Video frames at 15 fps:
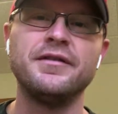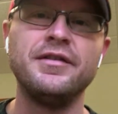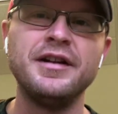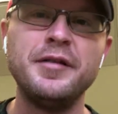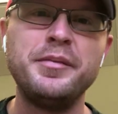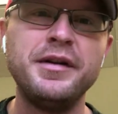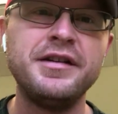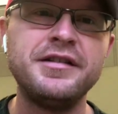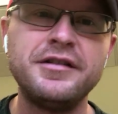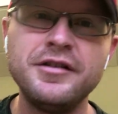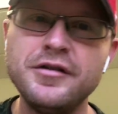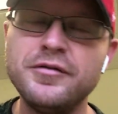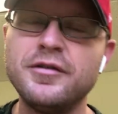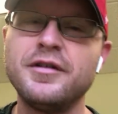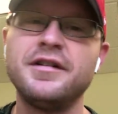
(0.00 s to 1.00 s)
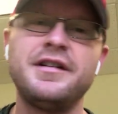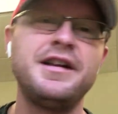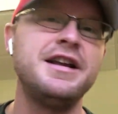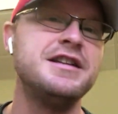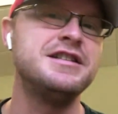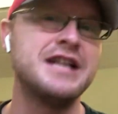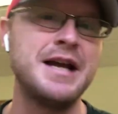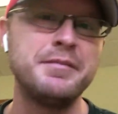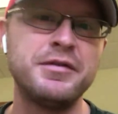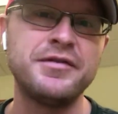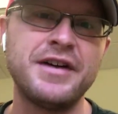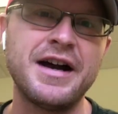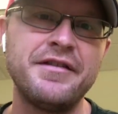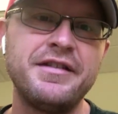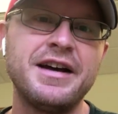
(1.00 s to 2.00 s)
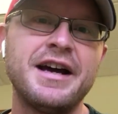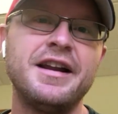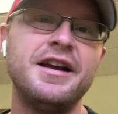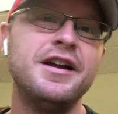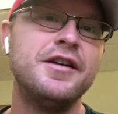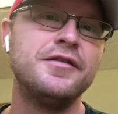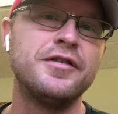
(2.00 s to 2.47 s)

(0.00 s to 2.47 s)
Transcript: Philippians 2.14, James 5.9,